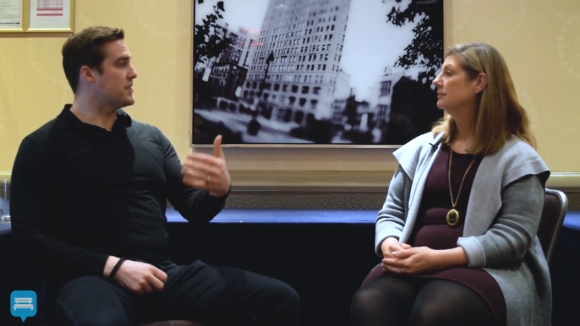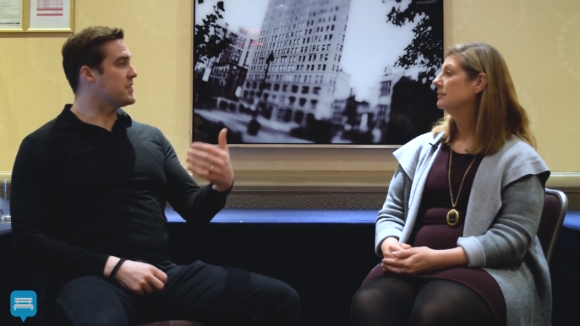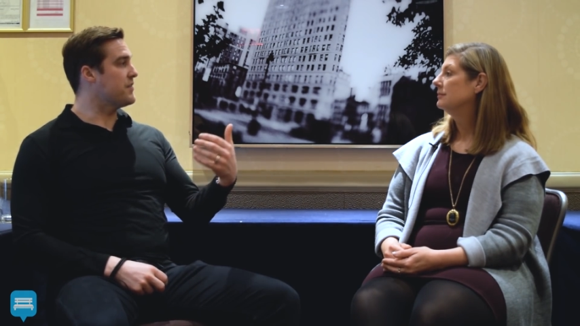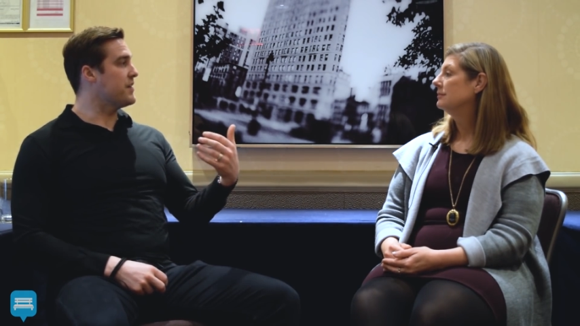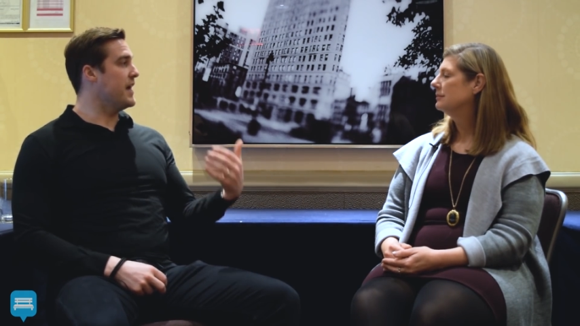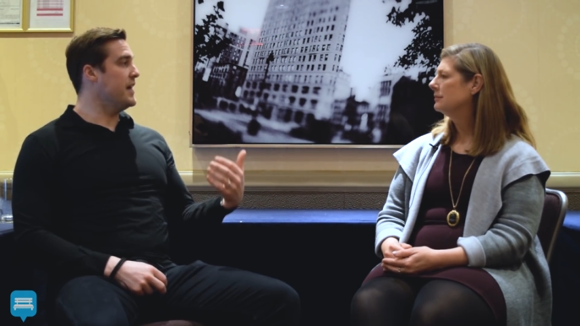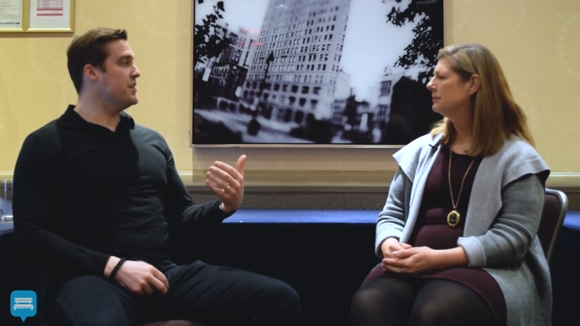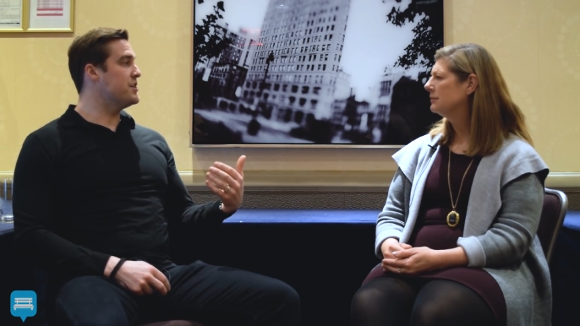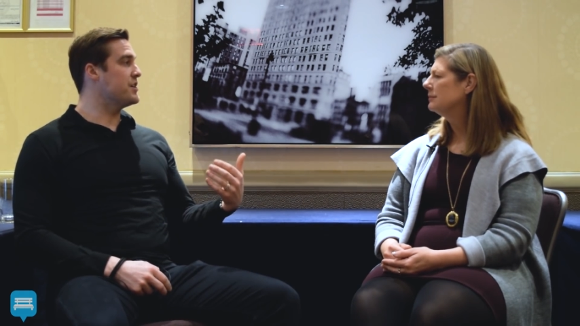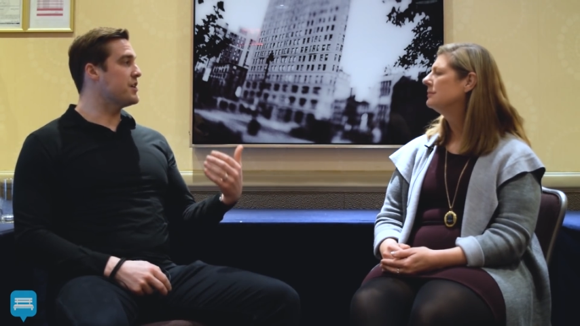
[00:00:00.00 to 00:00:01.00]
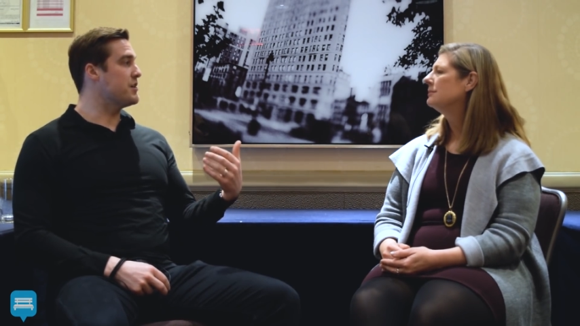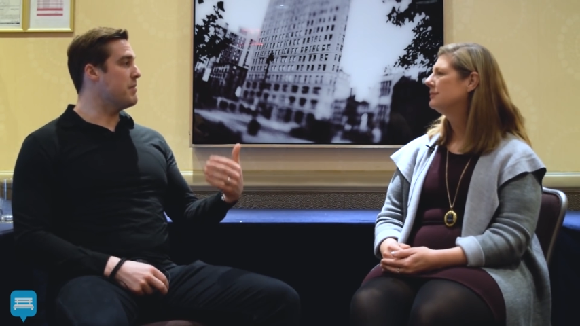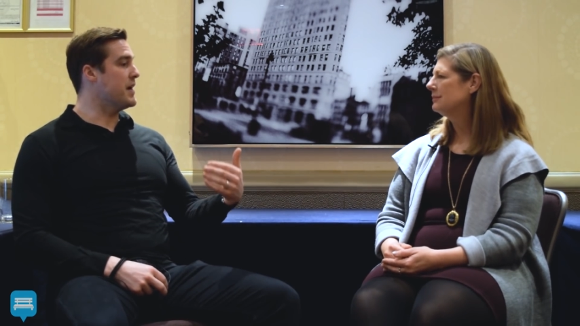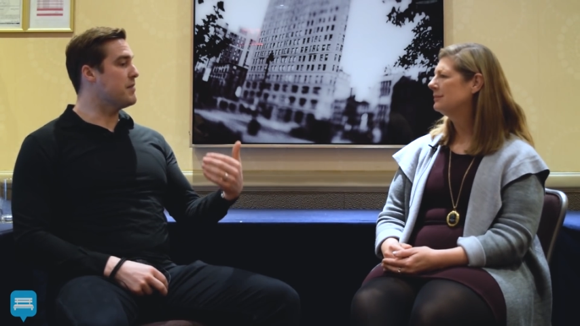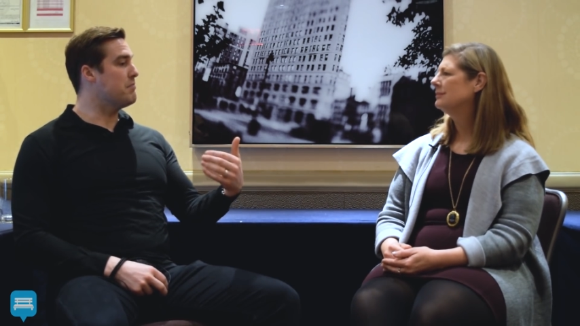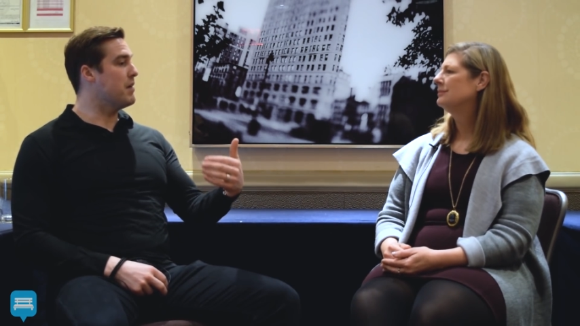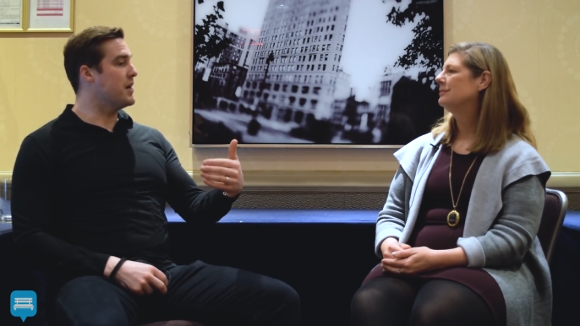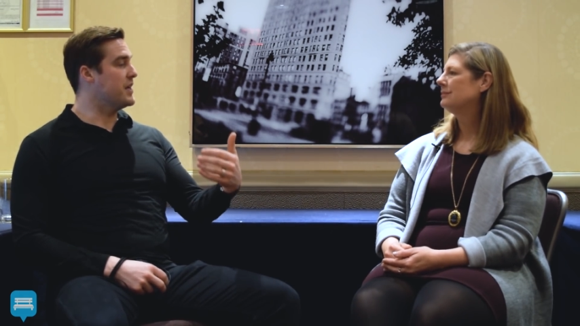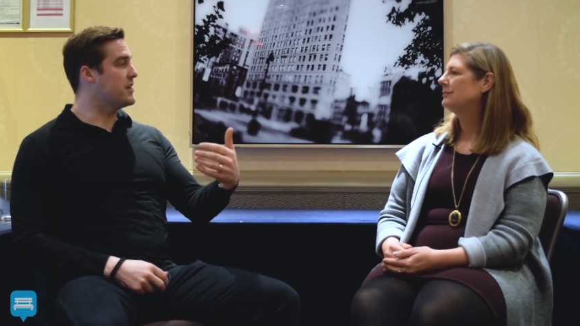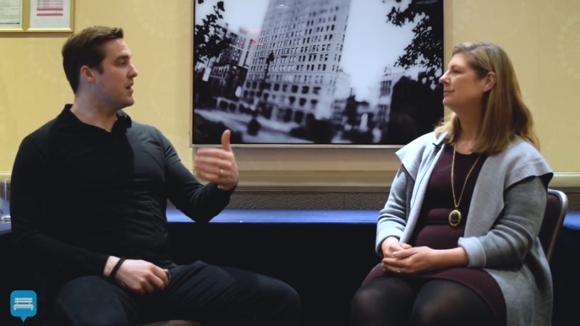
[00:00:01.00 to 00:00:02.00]
Speaker 1: Because if an agent could make
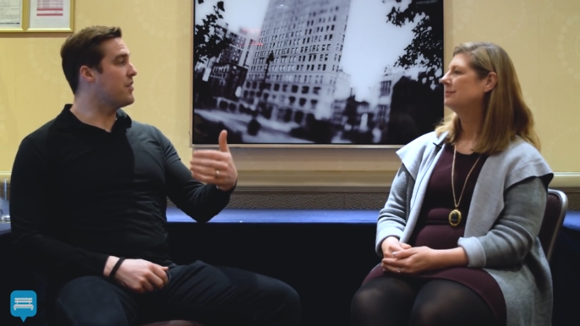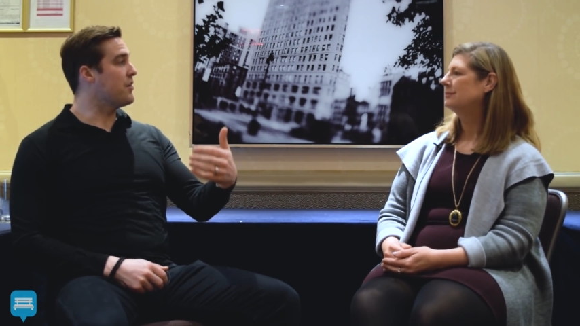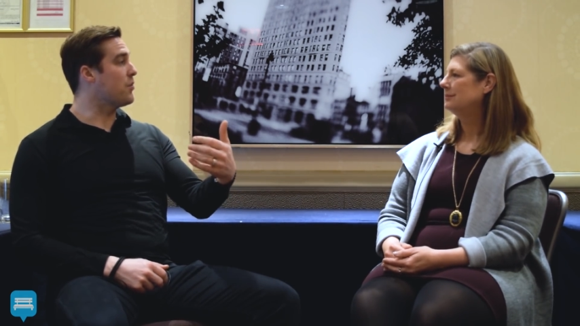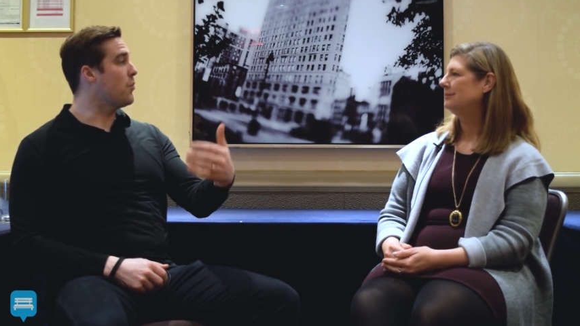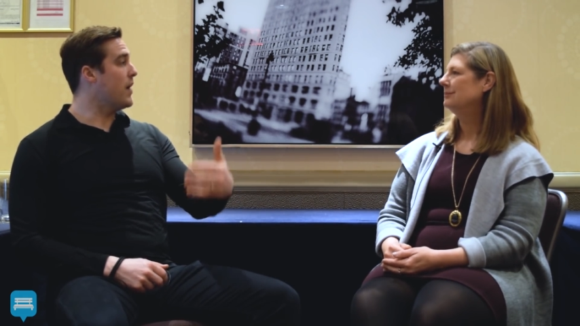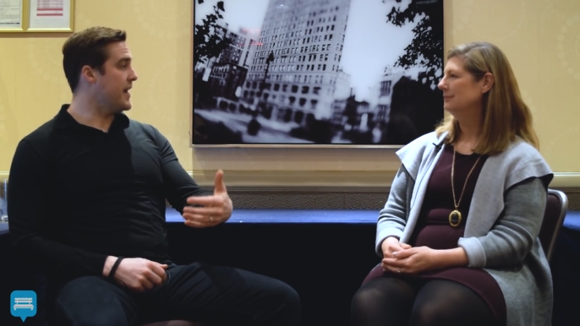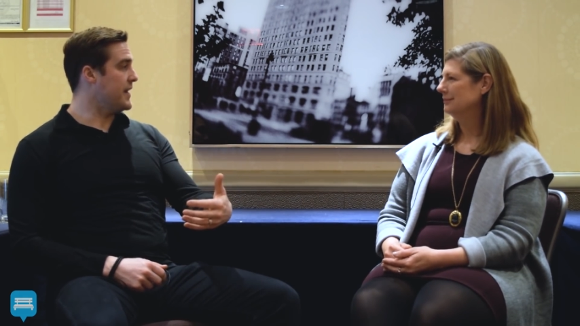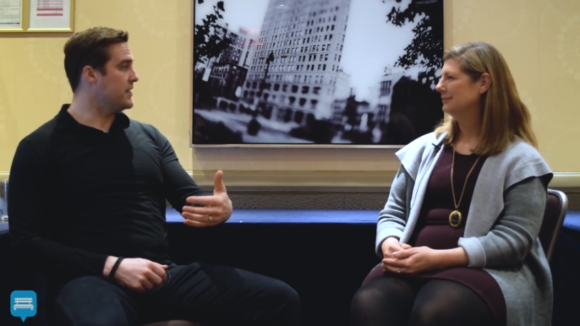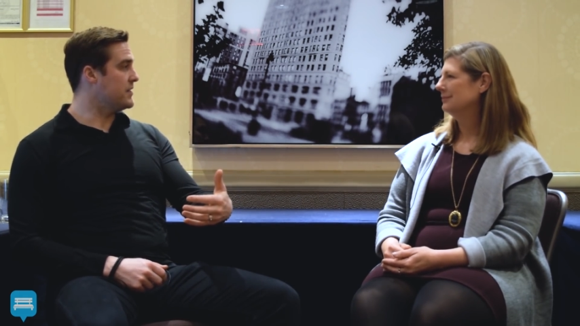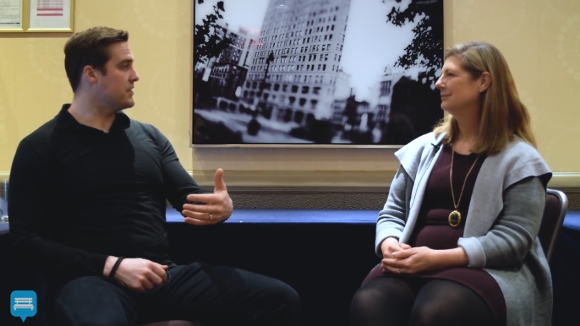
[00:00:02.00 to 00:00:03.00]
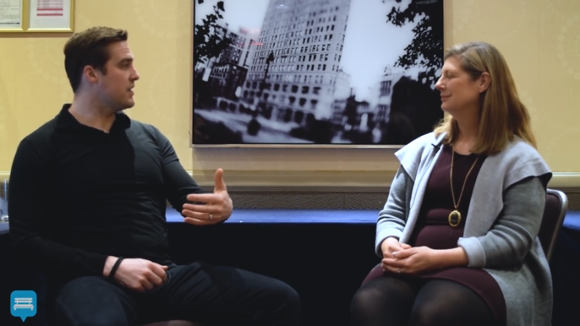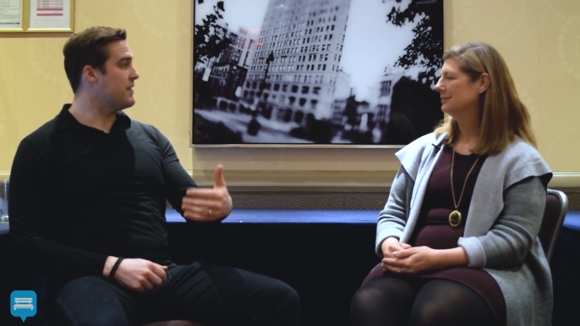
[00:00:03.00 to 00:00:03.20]
money in other ways,